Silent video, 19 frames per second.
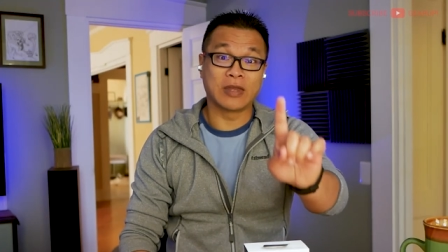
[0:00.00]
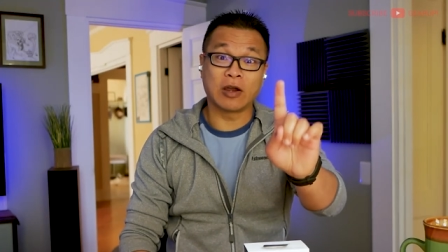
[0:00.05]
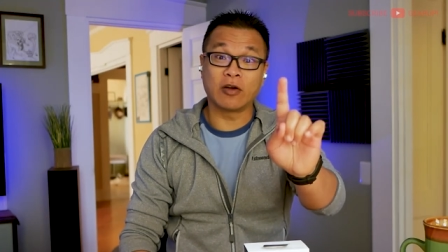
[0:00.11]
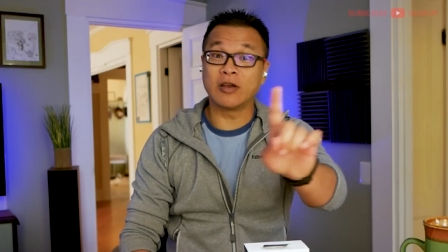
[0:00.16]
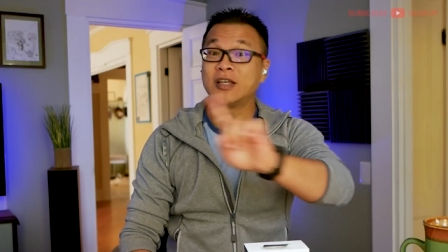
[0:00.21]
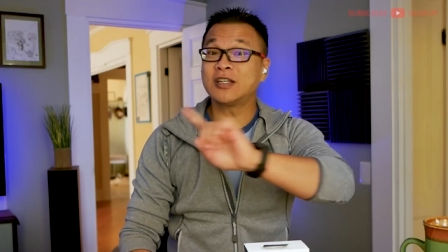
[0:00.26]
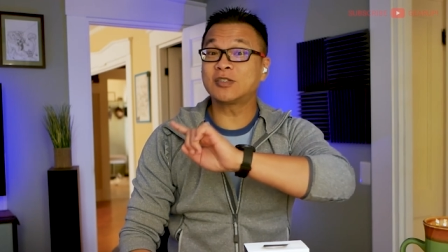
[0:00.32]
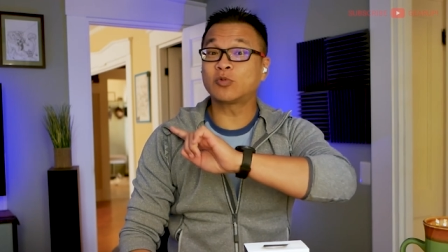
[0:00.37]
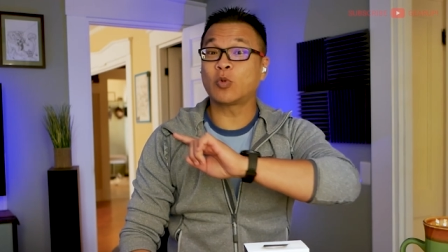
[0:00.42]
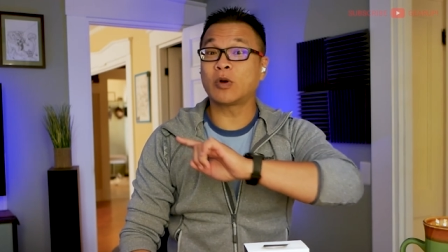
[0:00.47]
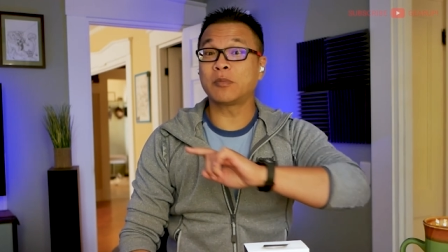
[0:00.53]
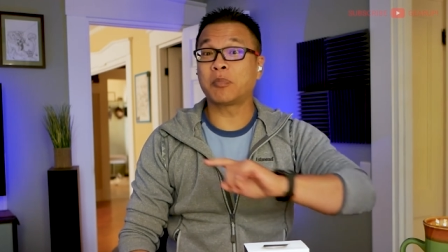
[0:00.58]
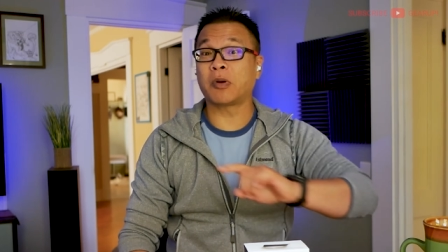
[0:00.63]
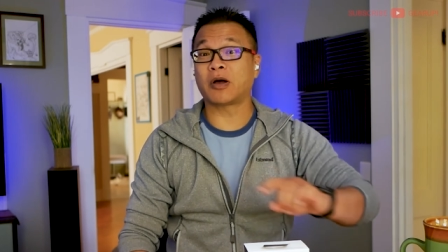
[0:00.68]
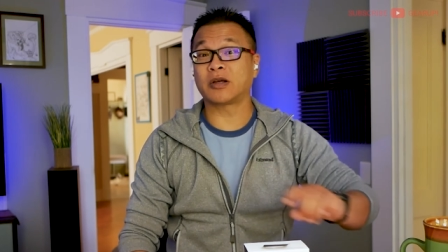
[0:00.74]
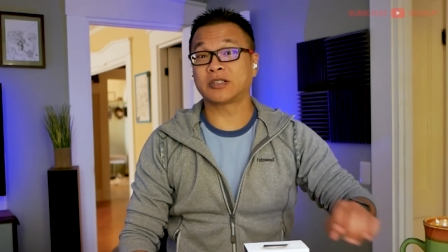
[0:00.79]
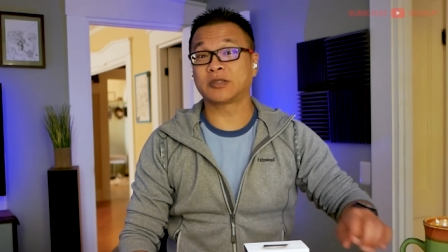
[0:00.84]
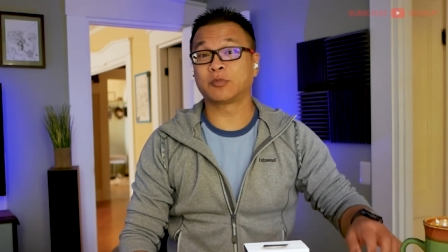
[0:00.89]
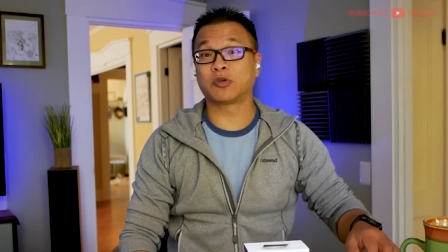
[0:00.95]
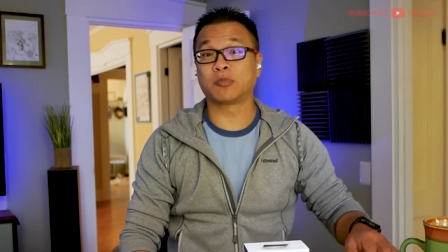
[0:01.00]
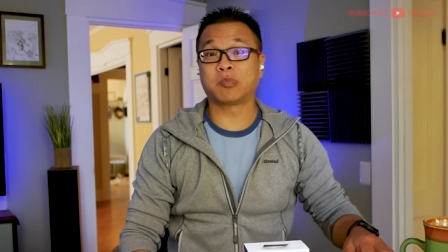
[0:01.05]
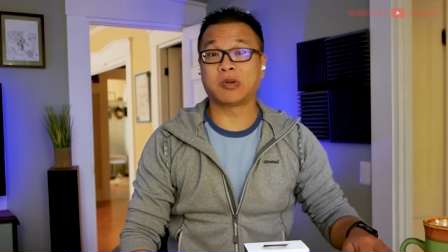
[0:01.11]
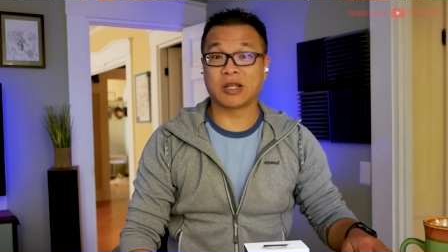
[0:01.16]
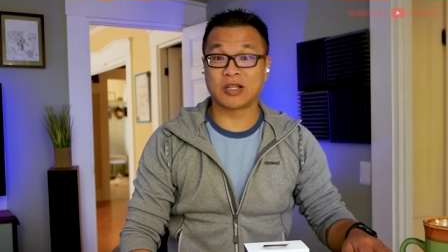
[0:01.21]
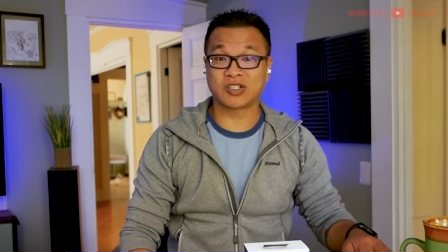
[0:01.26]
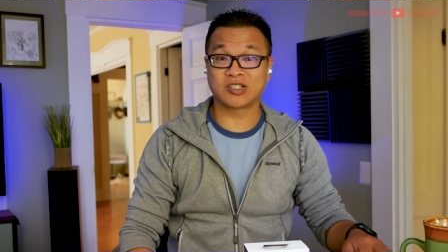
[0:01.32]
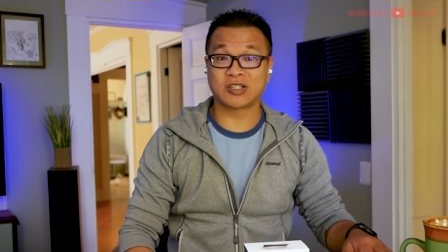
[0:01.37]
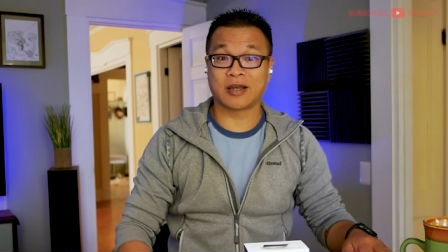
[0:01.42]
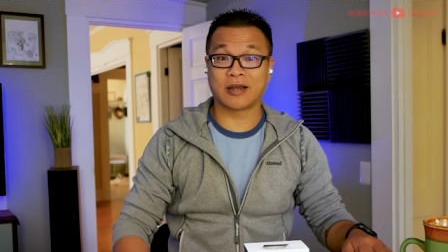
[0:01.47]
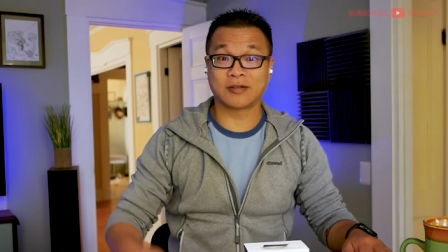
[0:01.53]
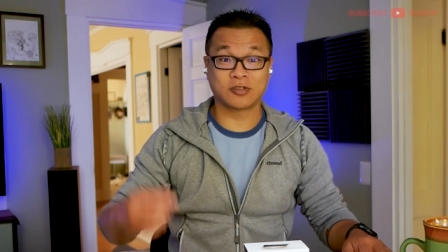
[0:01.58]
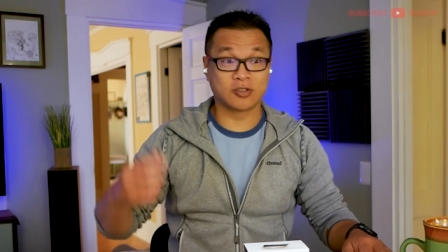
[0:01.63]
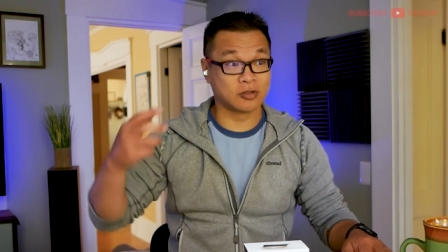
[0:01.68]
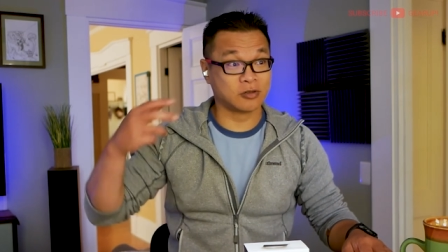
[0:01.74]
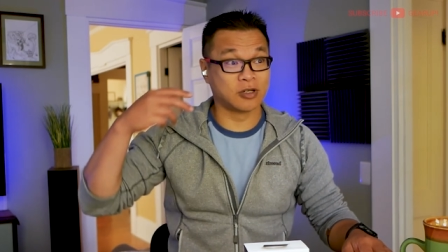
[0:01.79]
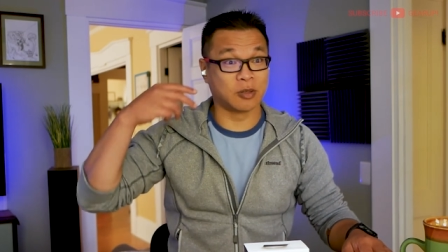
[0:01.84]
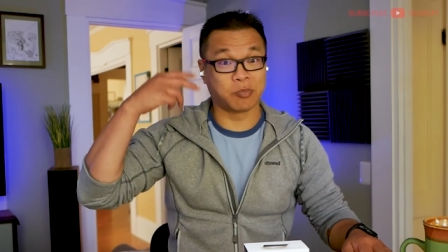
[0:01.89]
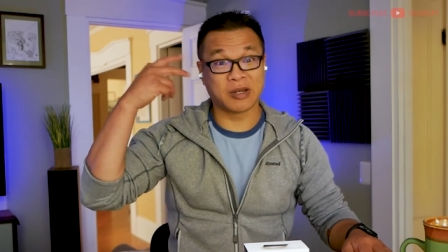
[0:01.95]
there is one possible plus side
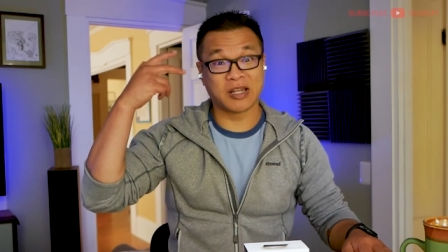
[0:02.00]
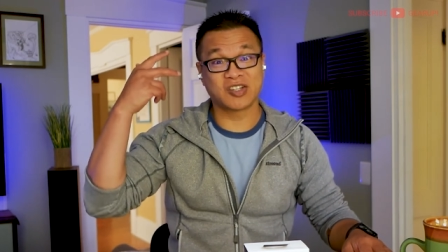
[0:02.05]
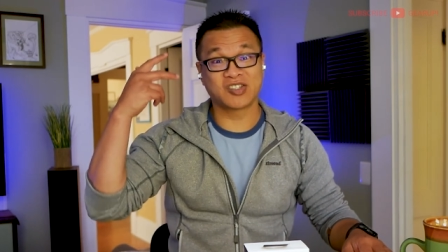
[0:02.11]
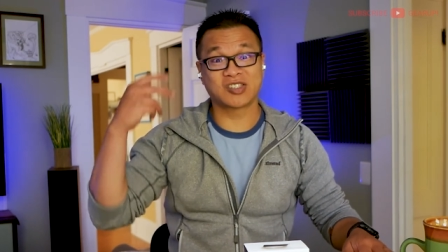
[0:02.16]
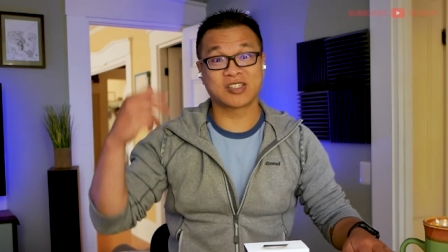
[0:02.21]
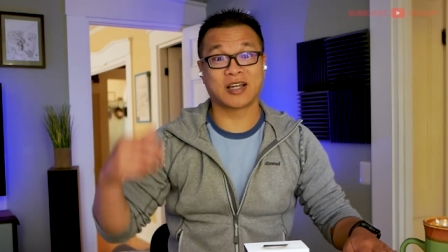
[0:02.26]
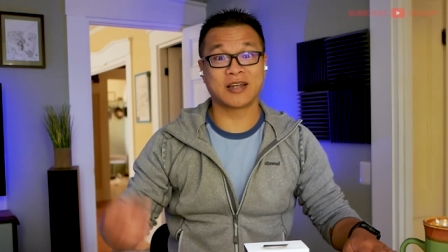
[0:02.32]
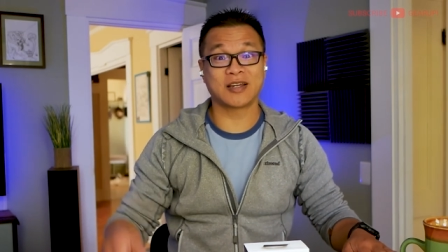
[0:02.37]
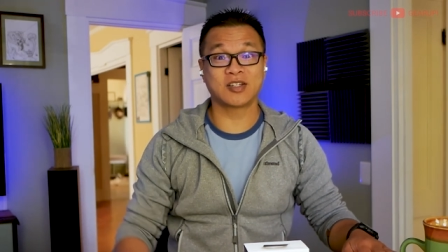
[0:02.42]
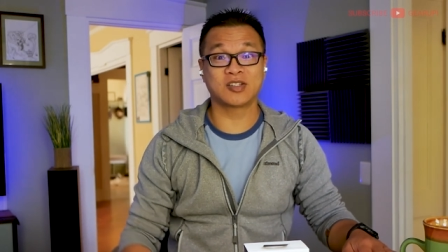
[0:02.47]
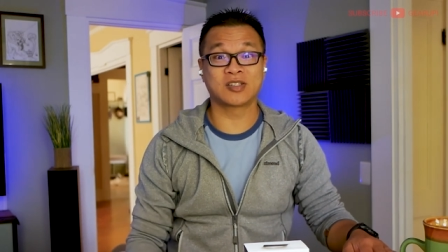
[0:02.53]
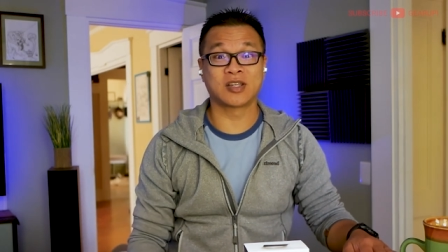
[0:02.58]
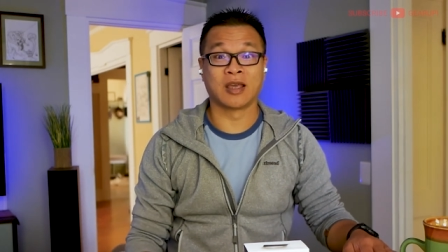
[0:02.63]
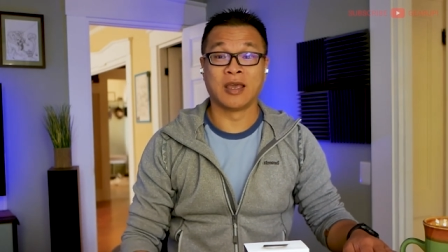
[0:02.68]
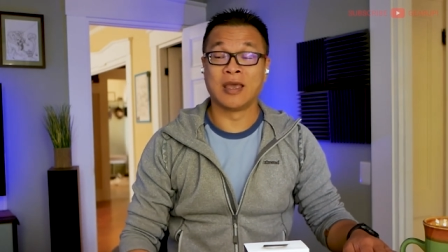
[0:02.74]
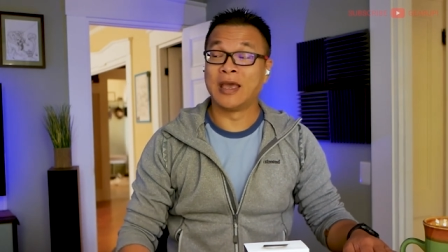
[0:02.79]
to the plus size.